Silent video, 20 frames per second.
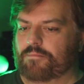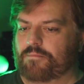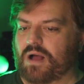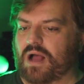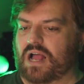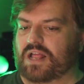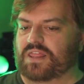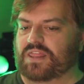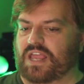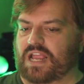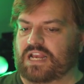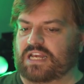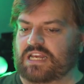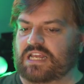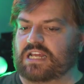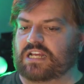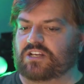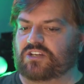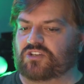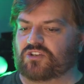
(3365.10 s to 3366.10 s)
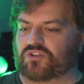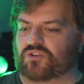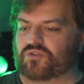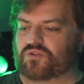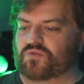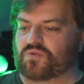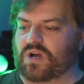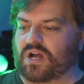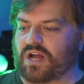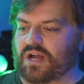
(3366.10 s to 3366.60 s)
but they need
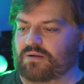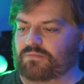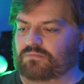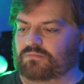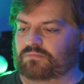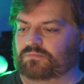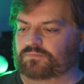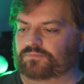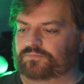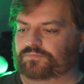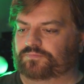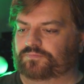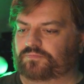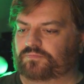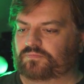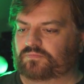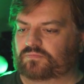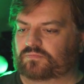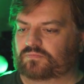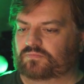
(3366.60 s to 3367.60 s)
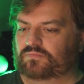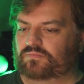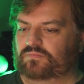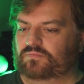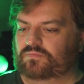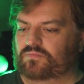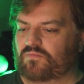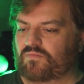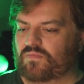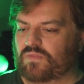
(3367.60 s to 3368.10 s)
to,
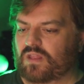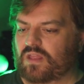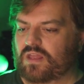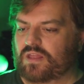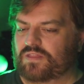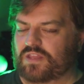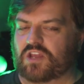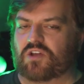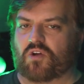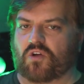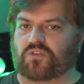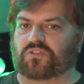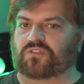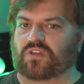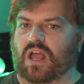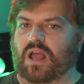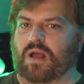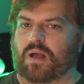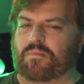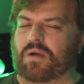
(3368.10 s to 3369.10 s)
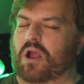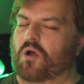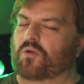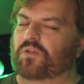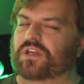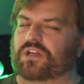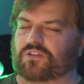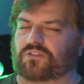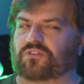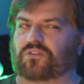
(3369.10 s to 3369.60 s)
the heroes, my
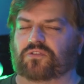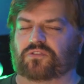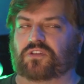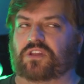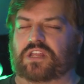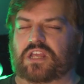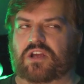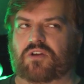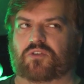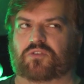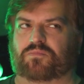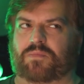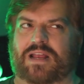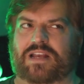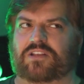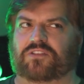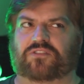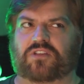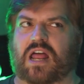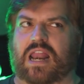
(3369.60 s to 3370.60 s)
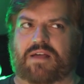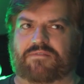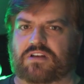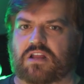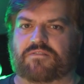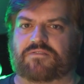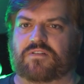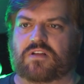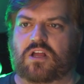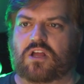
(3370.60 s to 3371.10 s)
only concern is that the heroes may just not have
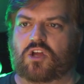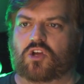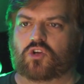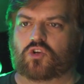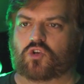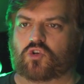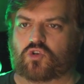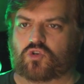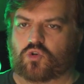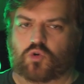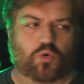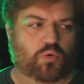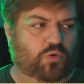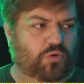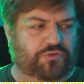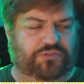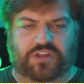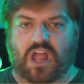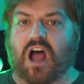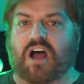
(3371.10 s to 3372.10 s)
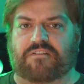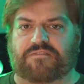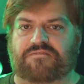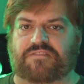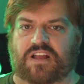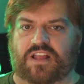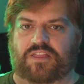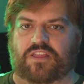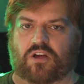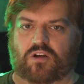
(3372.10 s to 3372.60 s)
enough cool
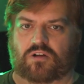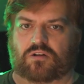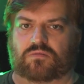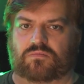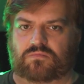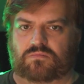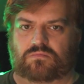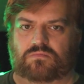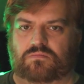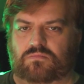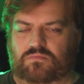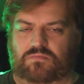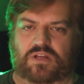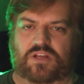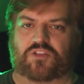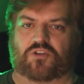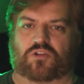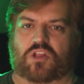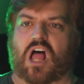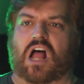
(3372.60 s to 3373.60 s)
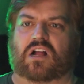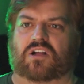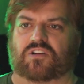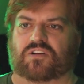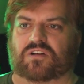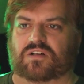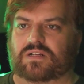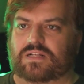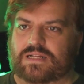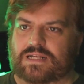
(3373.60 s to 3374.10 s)
stuff in their
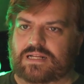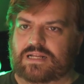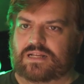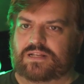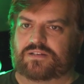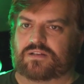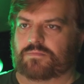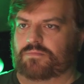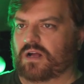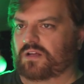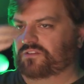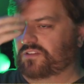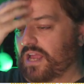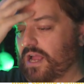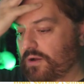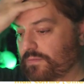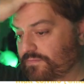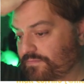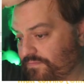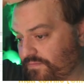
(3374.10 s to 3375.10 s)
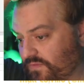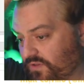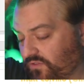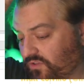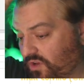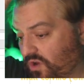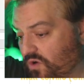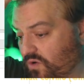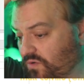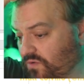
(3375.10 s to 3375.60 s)
locker to bust out.
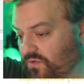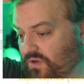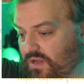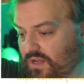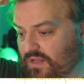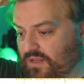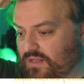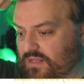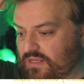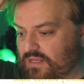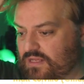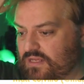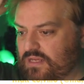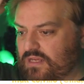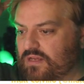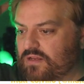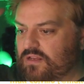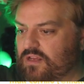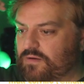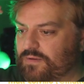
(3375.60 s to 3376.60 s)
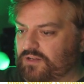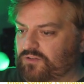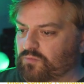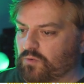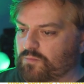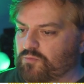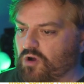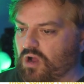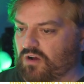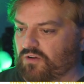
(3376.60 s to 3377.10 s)
So need to make
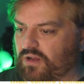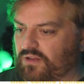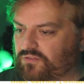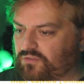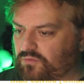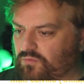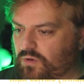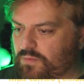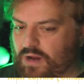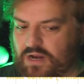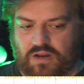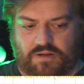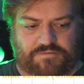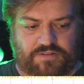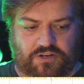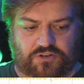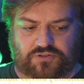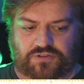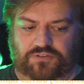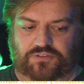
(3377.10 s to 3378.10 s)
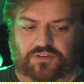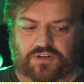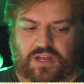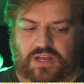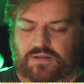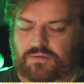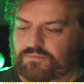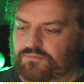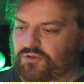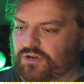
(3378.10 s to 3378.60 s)
some more progress. We might not finish this
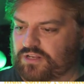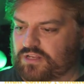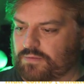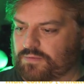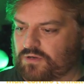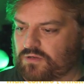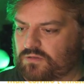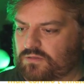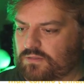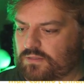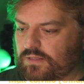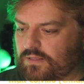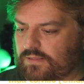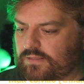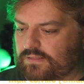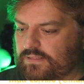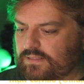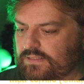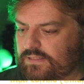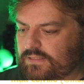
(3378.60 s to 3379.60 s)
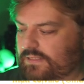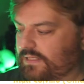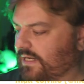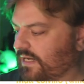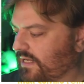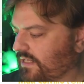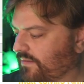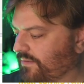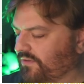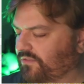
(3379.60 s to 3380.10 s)
today. Pretty typical.
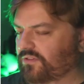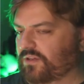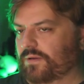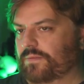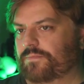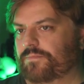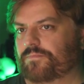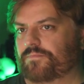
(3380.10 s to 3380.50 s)
Let me see.